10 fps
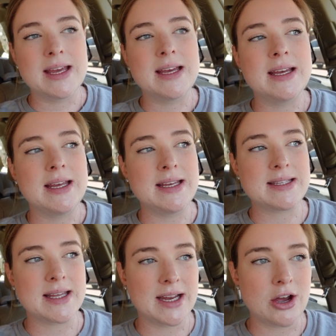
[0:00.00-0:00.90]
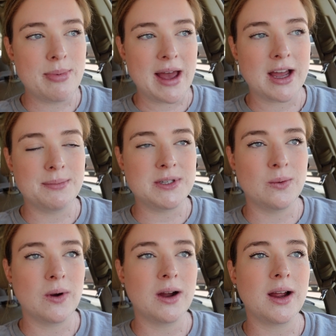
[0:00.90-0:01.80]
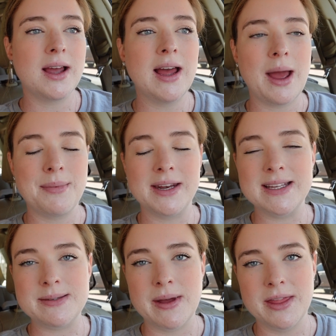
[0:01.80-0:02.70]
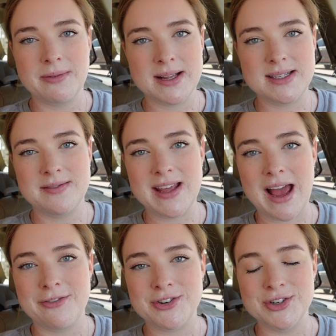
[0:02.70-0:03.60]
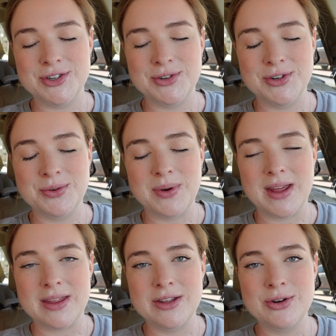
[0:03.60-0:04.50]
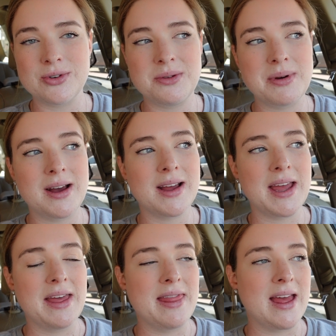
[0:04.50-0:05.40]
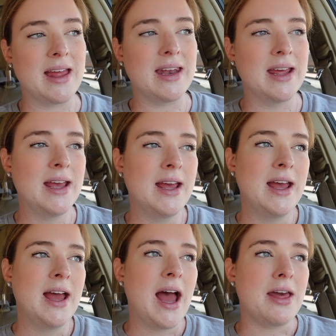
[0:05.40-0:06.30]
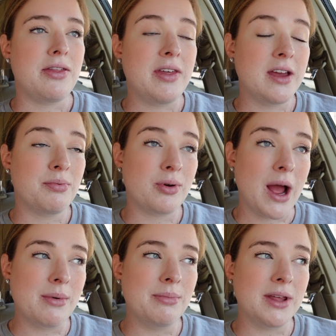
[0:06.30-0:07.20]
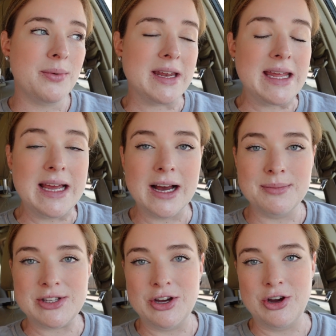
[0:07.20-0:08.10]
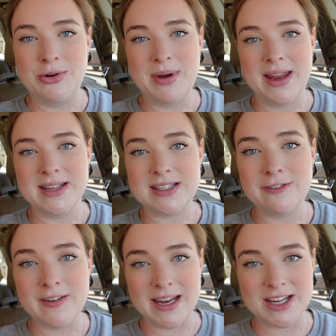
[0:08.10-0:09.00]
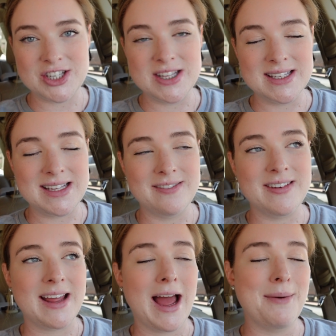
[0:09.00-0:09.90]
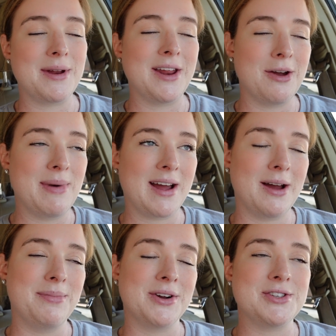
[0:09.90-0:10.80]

He's going to go back up to work. I'm going to spend the rest of the afternoon with Norny Bug and then I think probably when he comes home and is finished this evening, I'm going to go back up there.